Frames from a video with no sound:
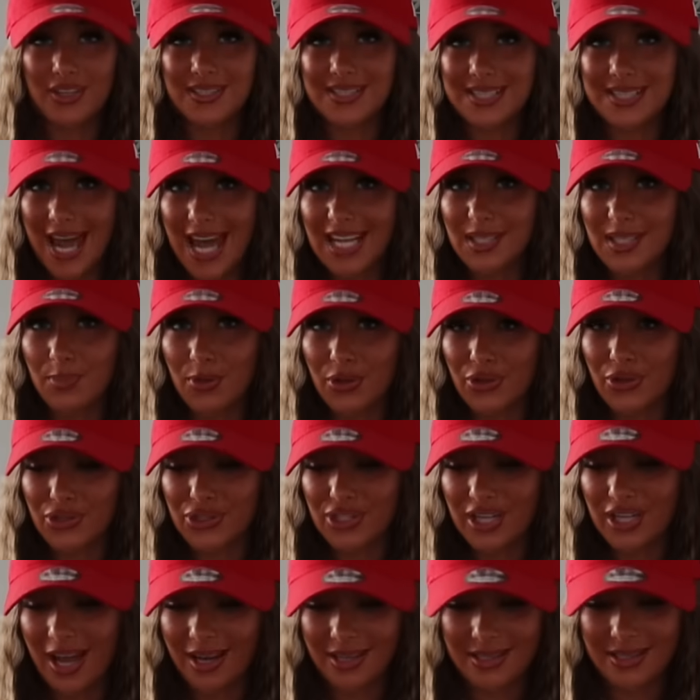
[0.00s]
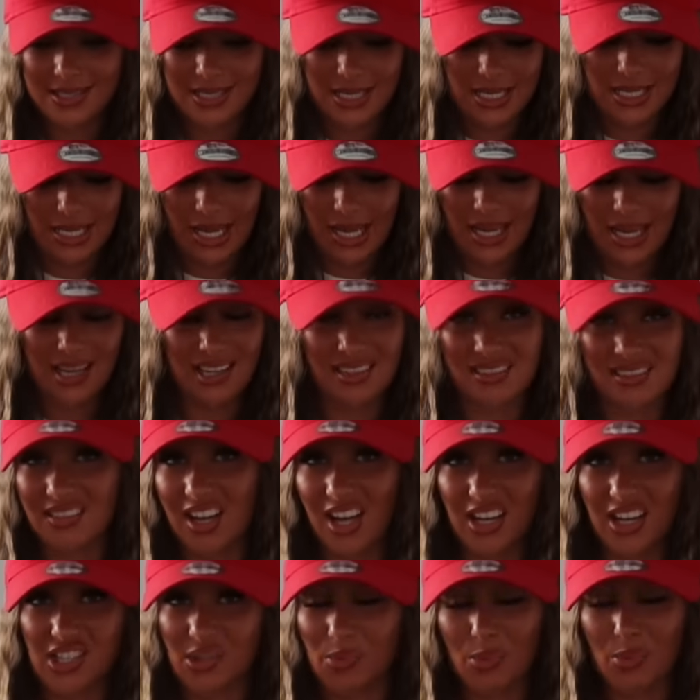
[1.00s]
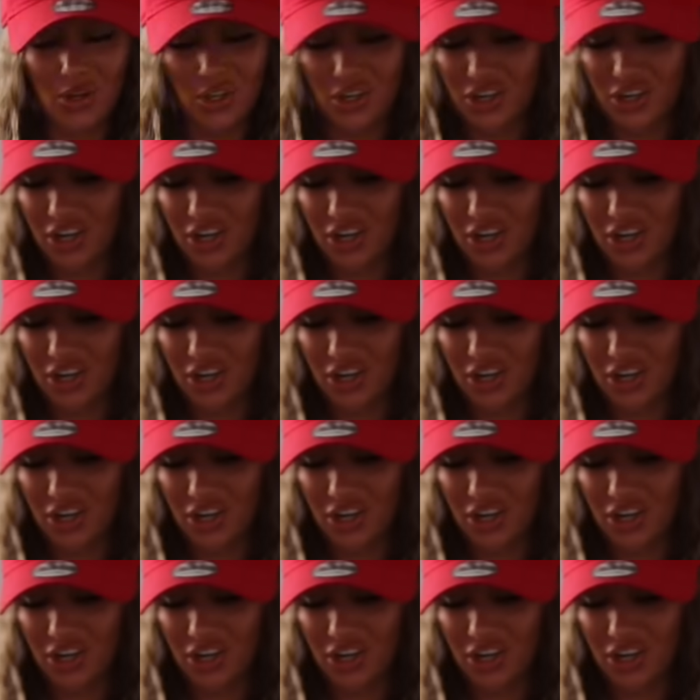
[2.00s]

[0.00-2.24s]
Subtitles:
a dead personality, like I don't want to